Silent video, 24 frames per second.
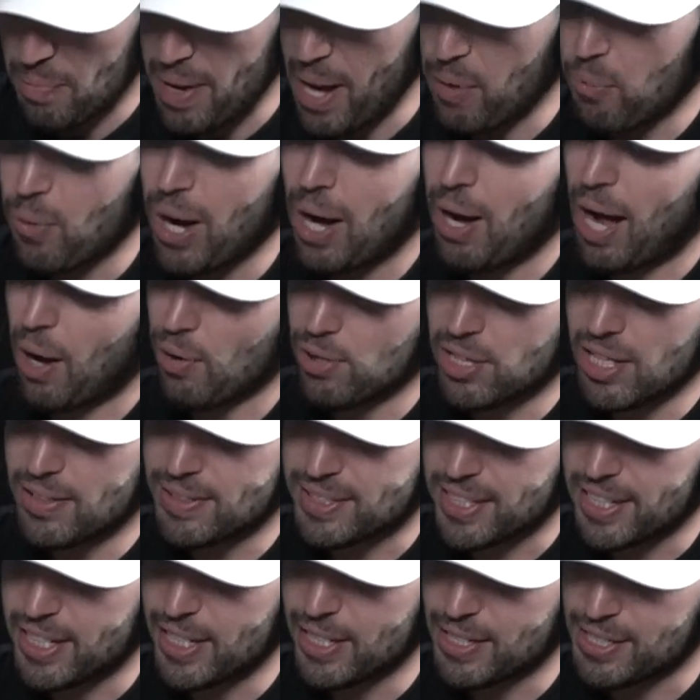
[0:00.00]
man, I would love
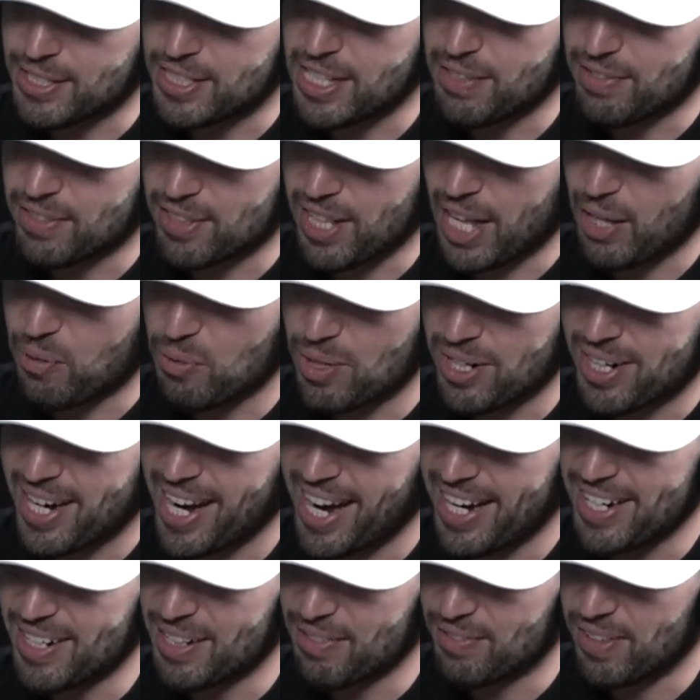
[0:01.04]
to hear, Stephen, what
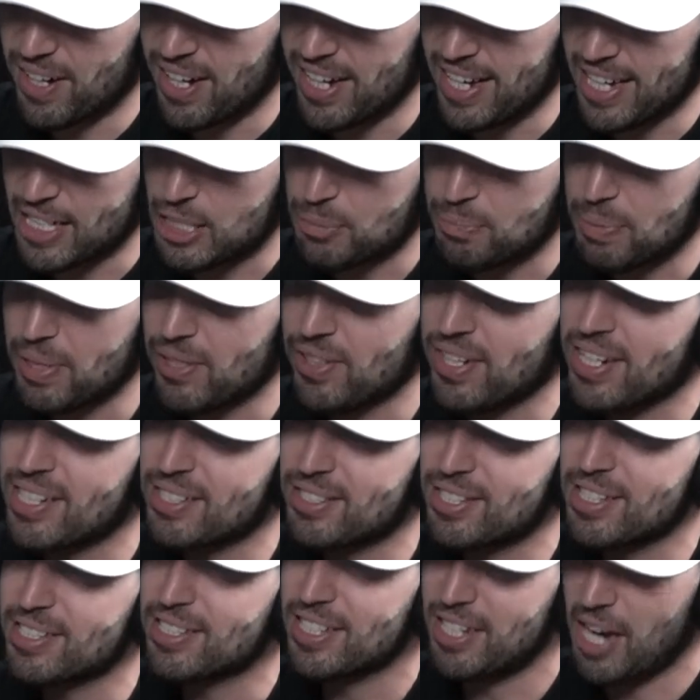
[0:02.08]
kind of
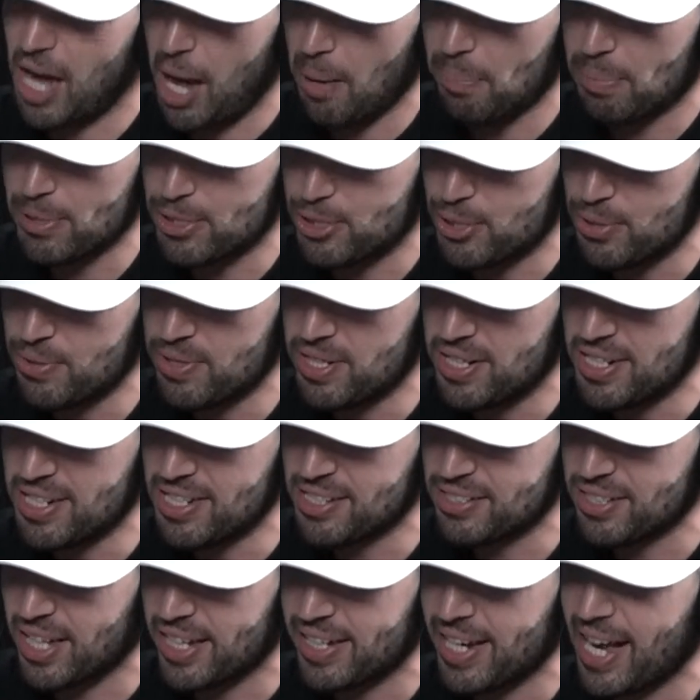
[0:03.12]
experiences and
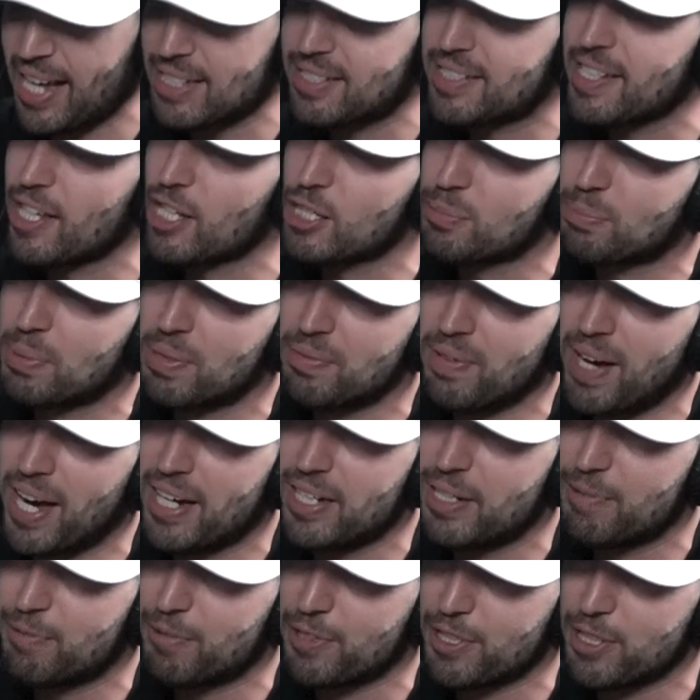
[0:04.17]
opportunities has sales
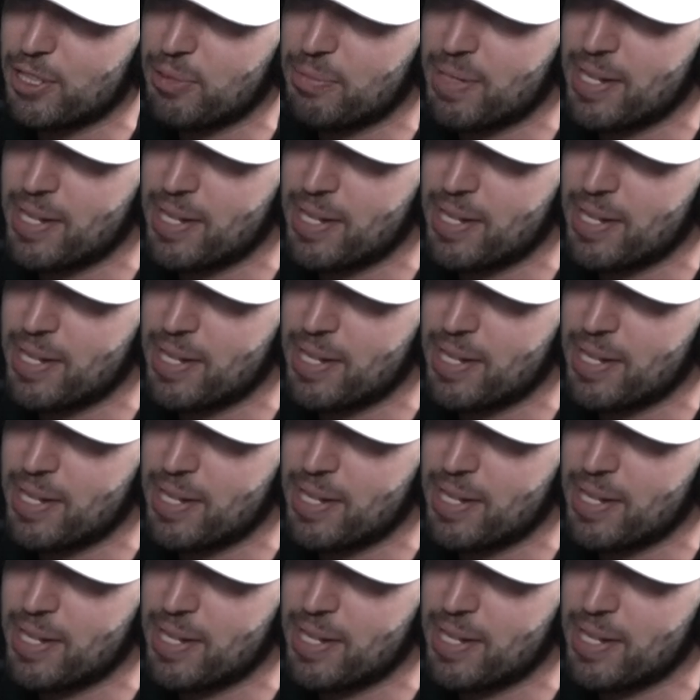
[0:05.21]
provided for you,